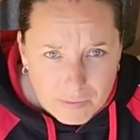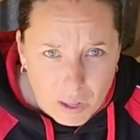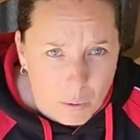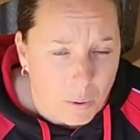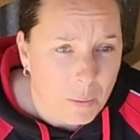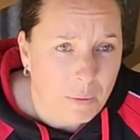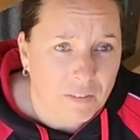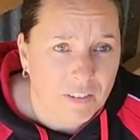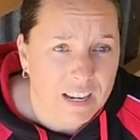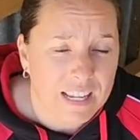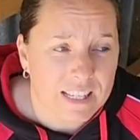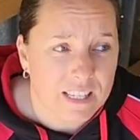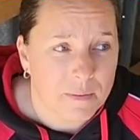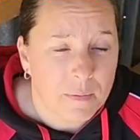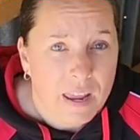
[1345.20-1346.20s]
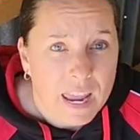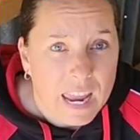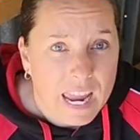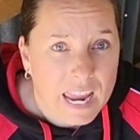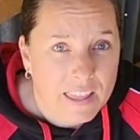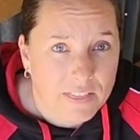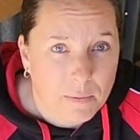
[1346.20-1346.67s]
when we release them.
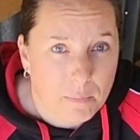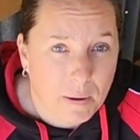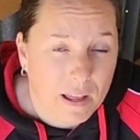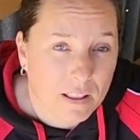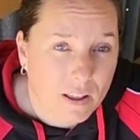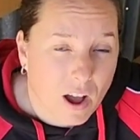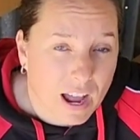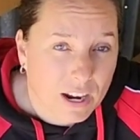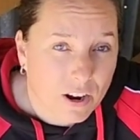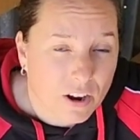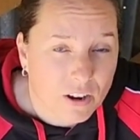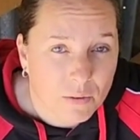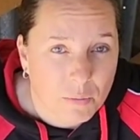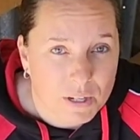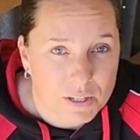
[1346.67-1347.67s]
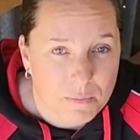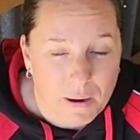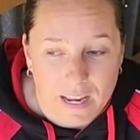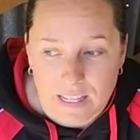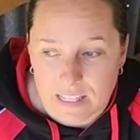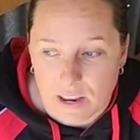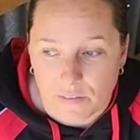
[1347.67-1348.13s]
Hit the bell icon, which
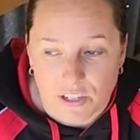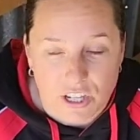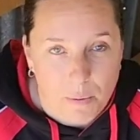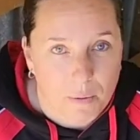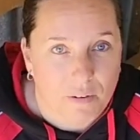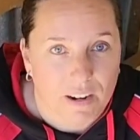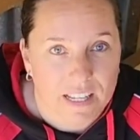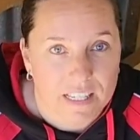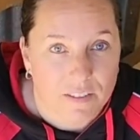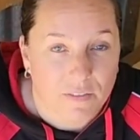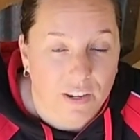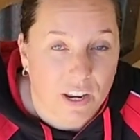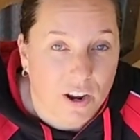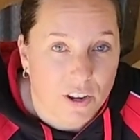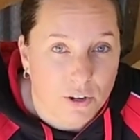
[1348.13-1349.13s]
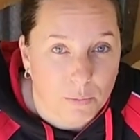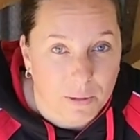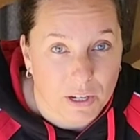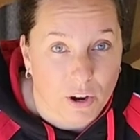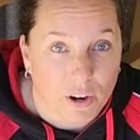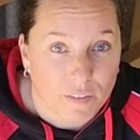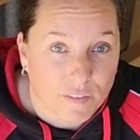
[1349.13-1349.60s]
means every time I release a video, you'll be
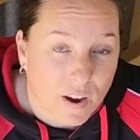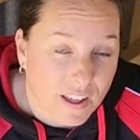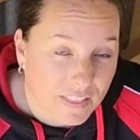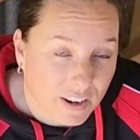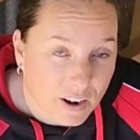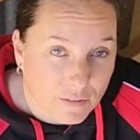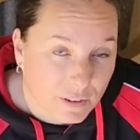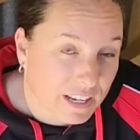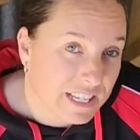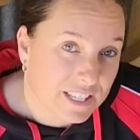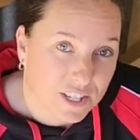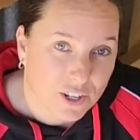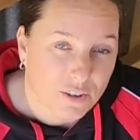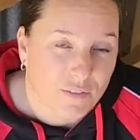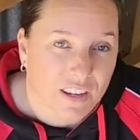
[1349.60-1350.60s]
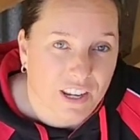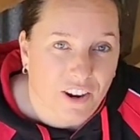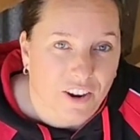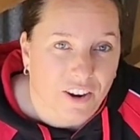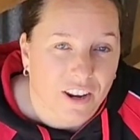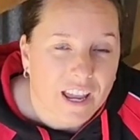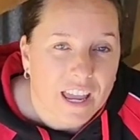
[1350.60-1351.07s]
notified that I've released a new
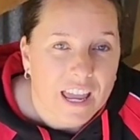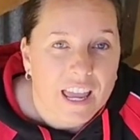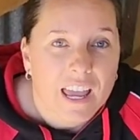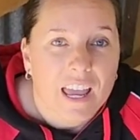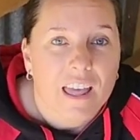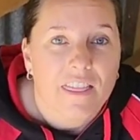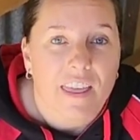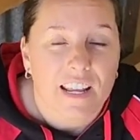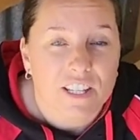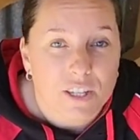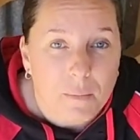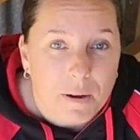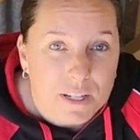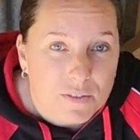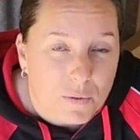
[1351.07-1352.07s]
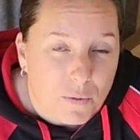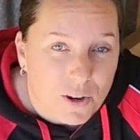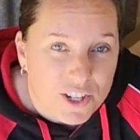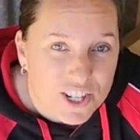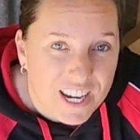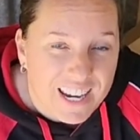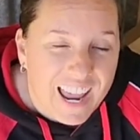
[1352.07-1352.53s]
video. Thanks so much for
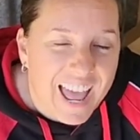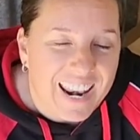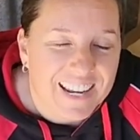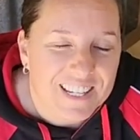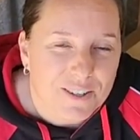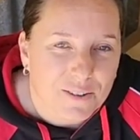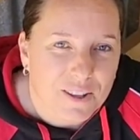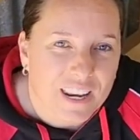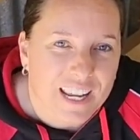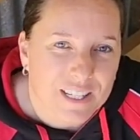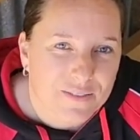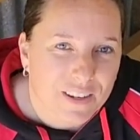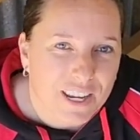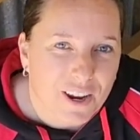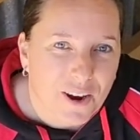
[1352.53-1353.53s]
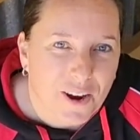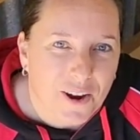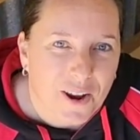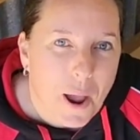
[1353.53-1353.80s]
watching, and until the next video,